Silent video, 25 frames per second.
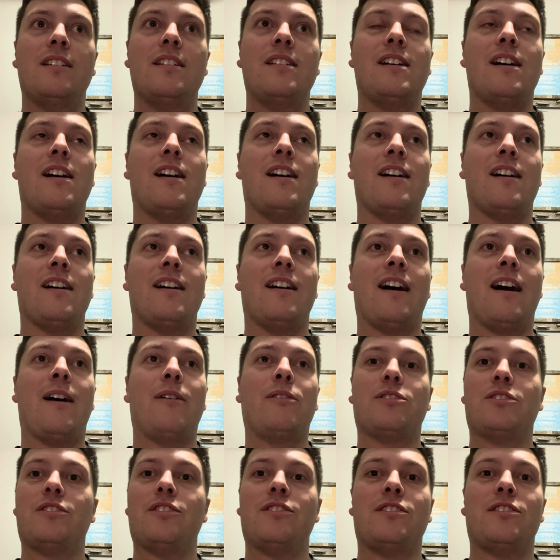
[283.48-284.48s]
I
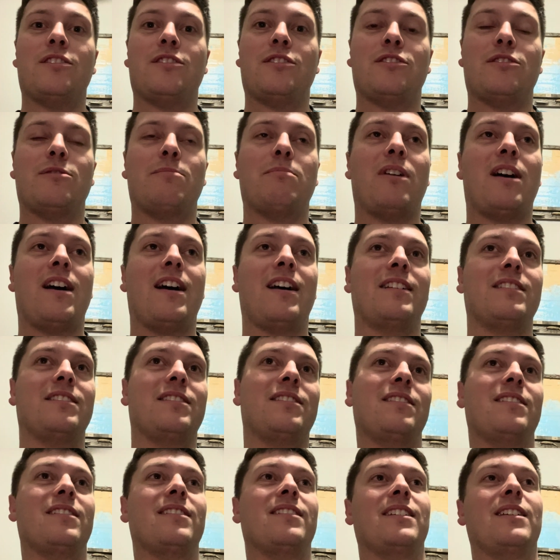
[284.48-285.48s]
was just as
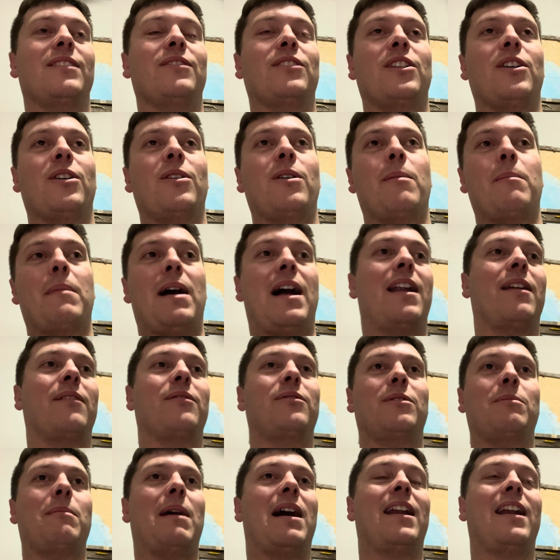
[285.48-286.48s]
surprised, even though I might
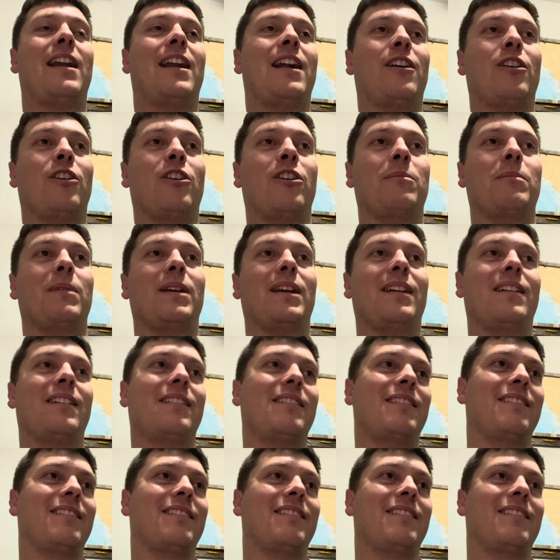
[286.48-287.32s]
have not heard me